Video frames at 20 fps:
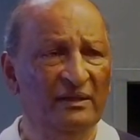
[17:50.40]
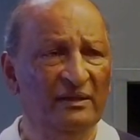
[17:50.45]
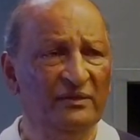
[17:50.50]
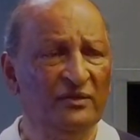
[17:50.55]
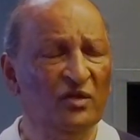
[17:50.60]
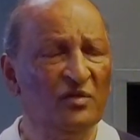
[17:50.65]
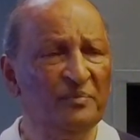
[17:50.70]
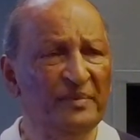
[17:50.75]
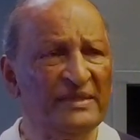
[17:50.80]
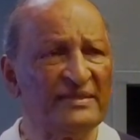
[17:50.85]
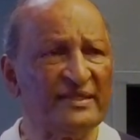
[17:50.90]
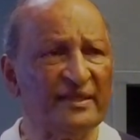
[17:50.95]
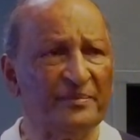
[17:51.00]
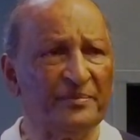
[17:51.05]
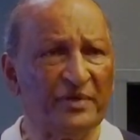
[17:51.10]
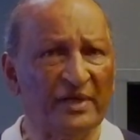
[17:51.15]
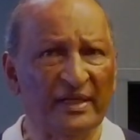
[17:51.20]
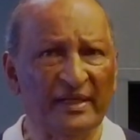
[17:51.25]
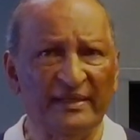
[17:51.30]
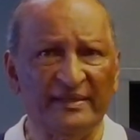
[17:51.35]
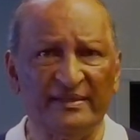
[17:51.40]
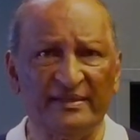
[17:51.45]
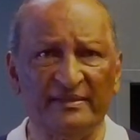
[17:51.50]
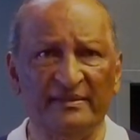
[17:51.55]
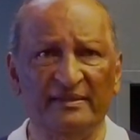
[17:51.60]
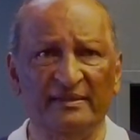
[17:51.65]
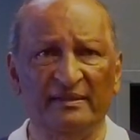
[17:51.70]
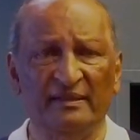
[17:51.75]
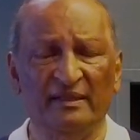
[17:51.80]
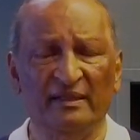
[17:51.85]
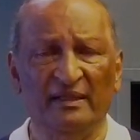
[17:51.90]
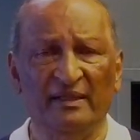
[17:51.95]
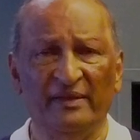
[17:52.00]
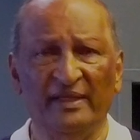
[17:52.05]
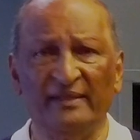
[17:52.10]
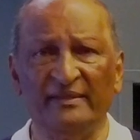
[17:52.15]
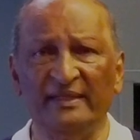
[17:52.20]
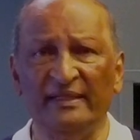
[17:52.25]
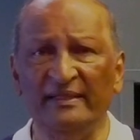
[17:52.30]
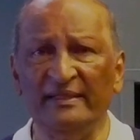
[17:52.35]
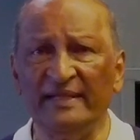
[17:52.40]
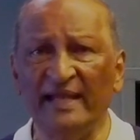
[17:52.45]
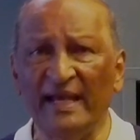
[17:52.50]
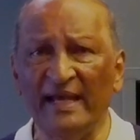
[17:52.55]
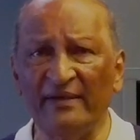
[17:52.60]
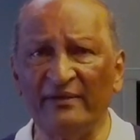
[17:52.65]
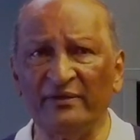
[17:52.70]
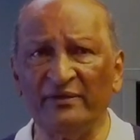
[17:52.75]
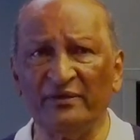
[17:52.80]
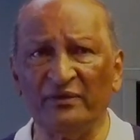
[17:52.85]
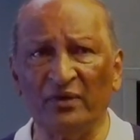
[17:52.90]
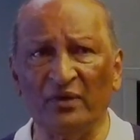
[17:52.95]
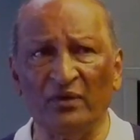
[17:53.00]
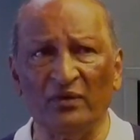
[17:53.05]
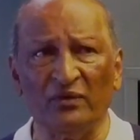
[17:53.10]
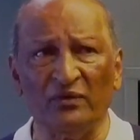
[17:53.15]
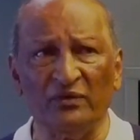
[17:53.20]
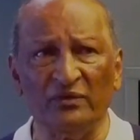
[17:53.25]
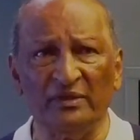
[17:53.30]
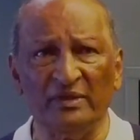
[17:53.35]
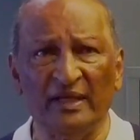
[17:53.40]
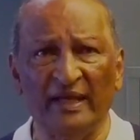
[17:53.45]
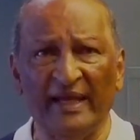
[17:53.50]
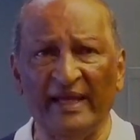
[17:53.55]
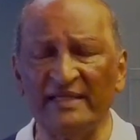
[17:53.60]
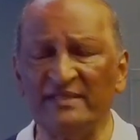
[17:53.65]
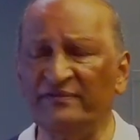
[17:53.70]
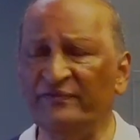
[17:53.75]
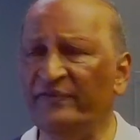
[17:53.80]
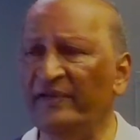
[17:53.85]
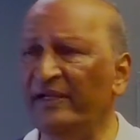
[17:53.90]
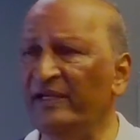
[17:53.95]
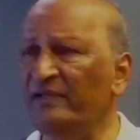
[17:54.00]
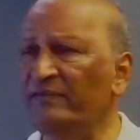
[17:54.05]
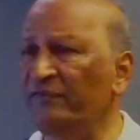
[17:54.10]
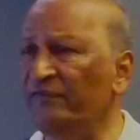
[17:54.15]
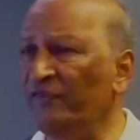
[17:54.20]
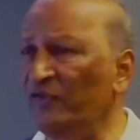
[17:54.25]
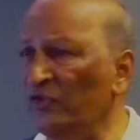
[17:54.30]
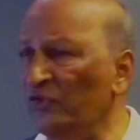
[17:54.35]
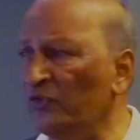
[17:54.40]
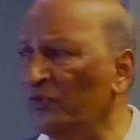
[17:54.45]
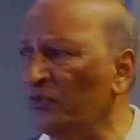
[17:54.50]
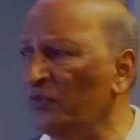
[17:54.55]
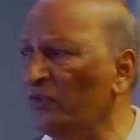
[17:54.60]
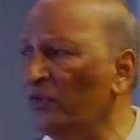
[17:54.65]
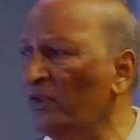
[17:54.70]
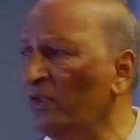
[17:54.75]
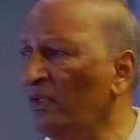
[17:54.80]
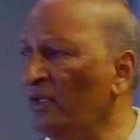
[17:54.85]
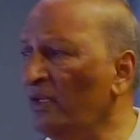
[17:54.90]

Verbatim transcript: don't be surprised that the narrow road has very few